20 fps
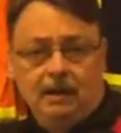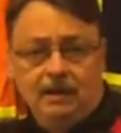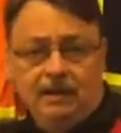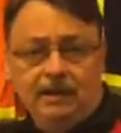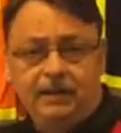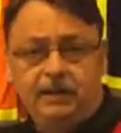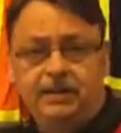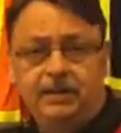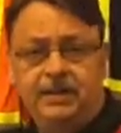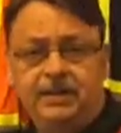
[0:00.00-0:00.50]

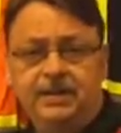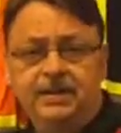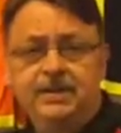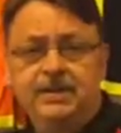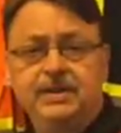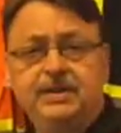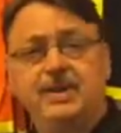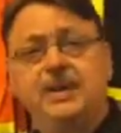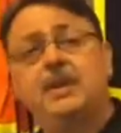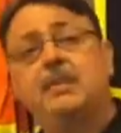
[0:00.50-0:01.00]

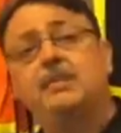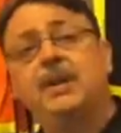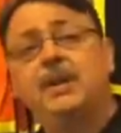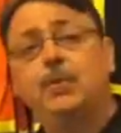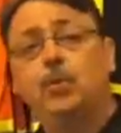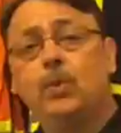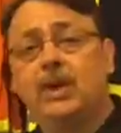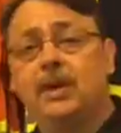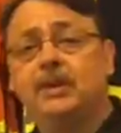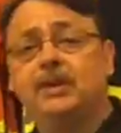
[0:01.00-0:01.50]
Electricians and anybody
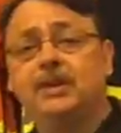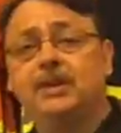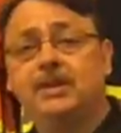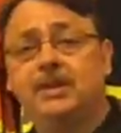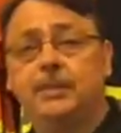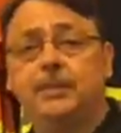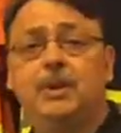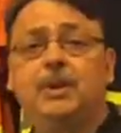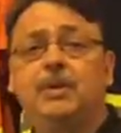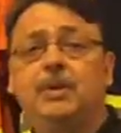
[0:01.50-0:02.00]
welding
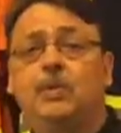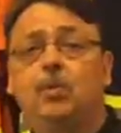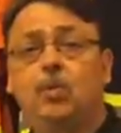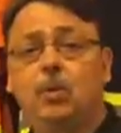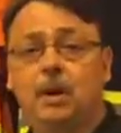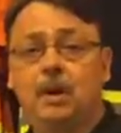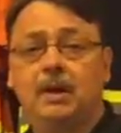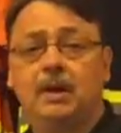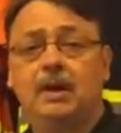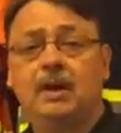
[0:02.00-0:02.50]
typically
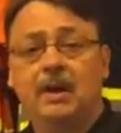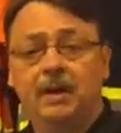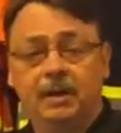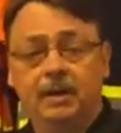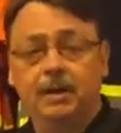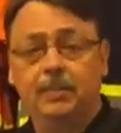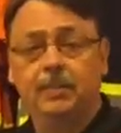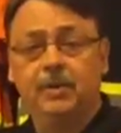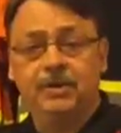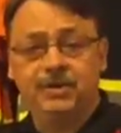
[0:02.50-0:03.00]
want
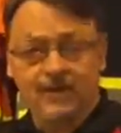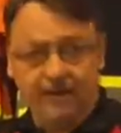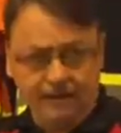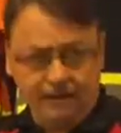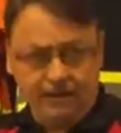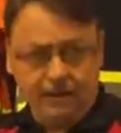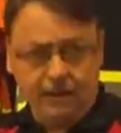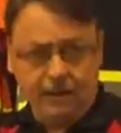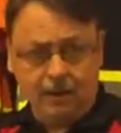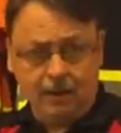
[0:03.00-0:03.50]

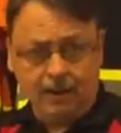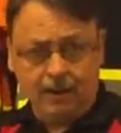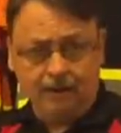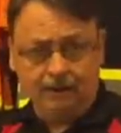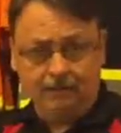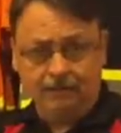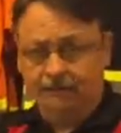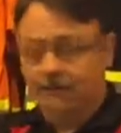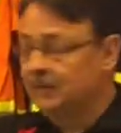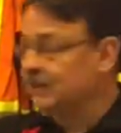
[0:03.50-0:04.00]
100%
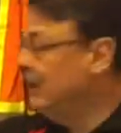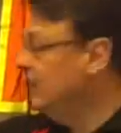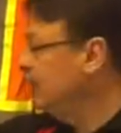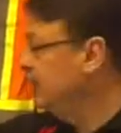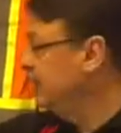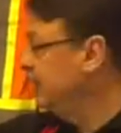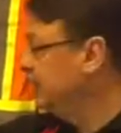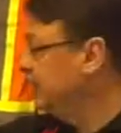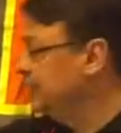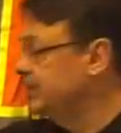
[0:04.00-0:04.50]

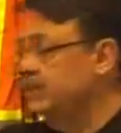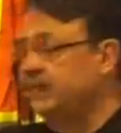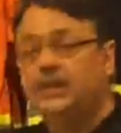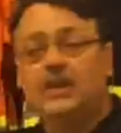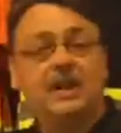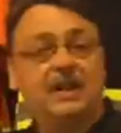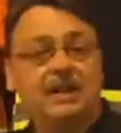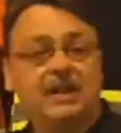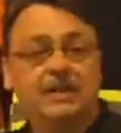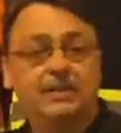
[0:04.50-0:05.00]
cotton, because if
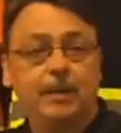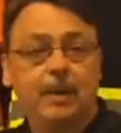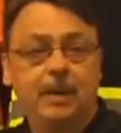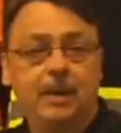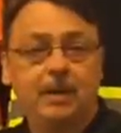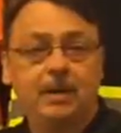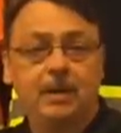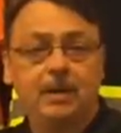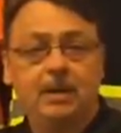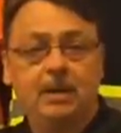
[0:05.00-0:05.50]
you get a
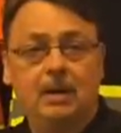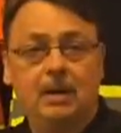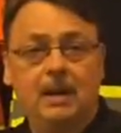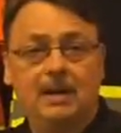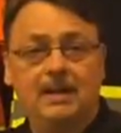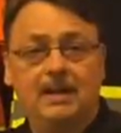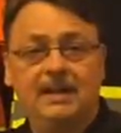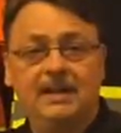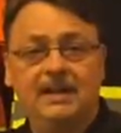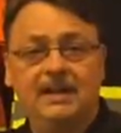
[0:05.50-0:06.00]
spark on
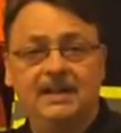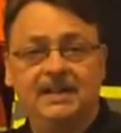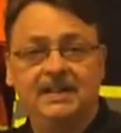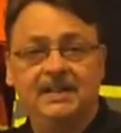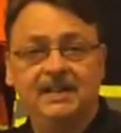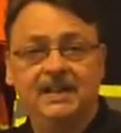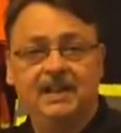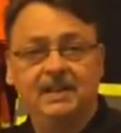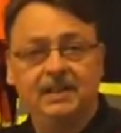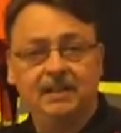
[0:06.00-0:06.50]
cotton, it
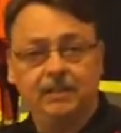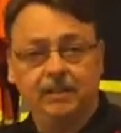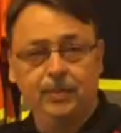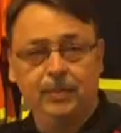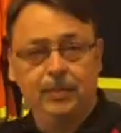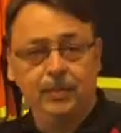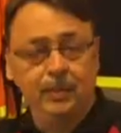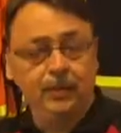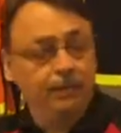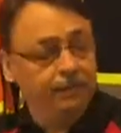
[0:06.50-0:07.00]
doesn't tend to
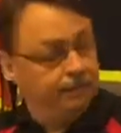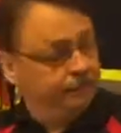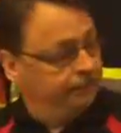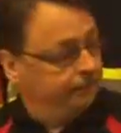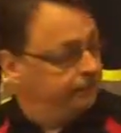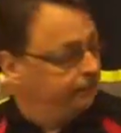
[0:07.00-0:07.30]
burn.